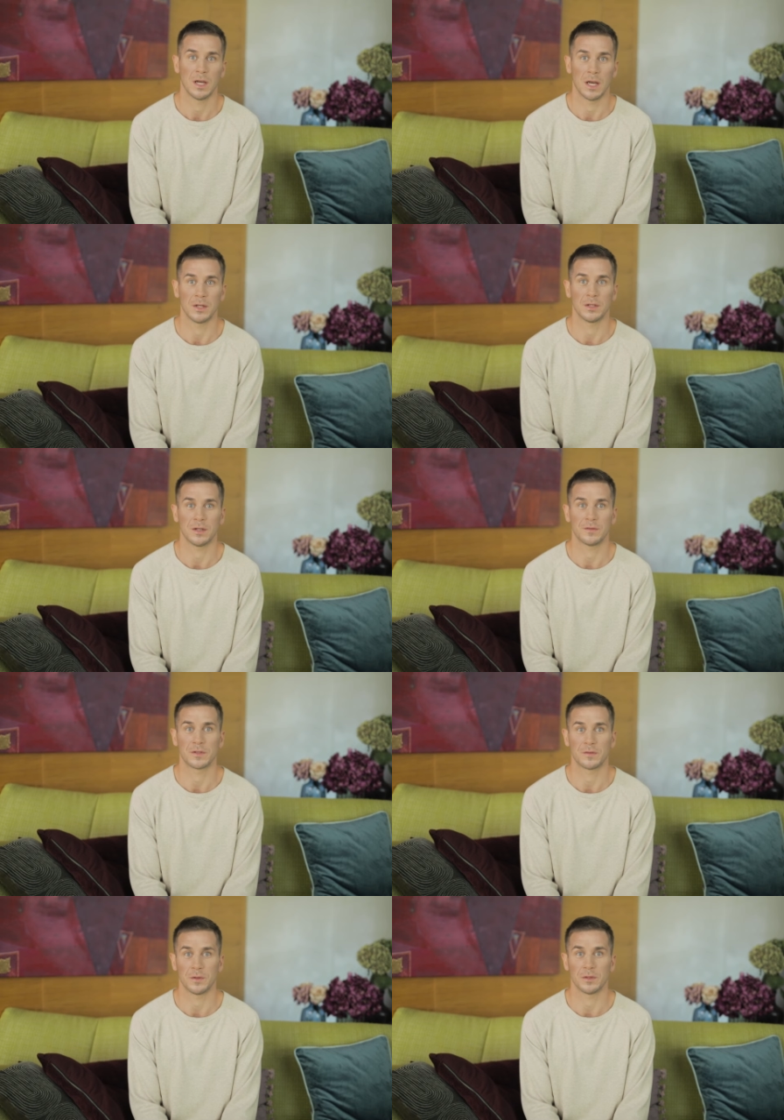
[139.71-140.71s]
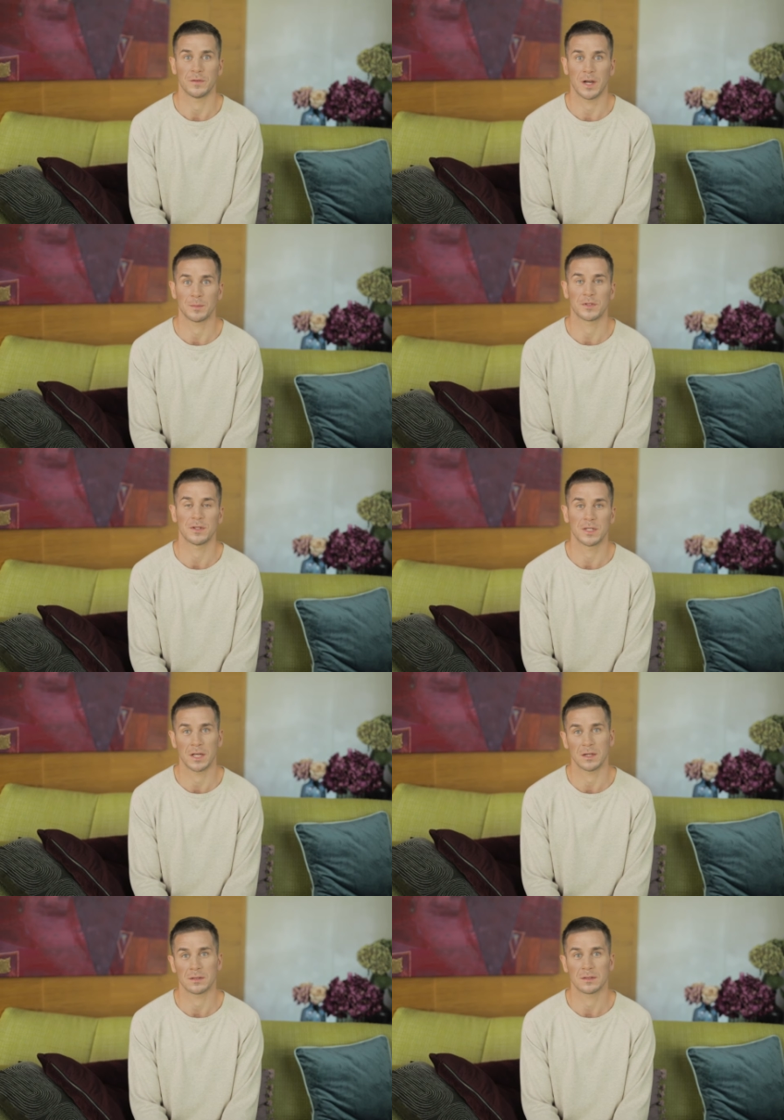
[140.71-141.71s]
and life is full of ups and
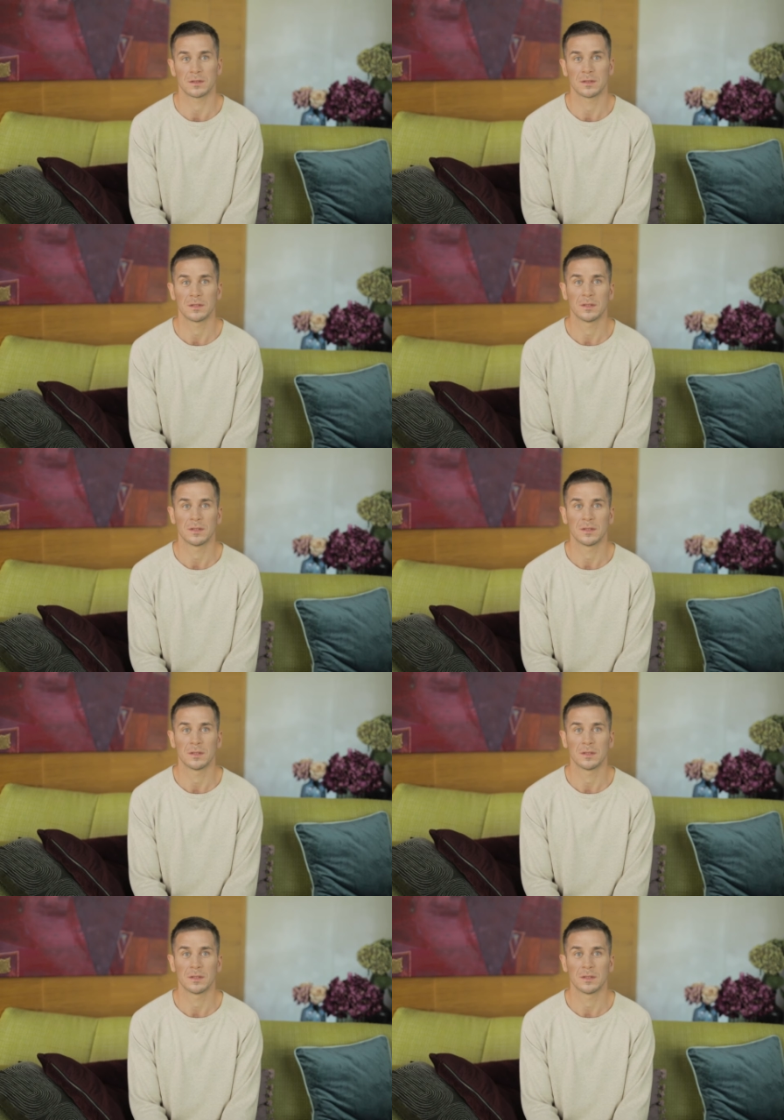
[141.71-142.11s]
downs.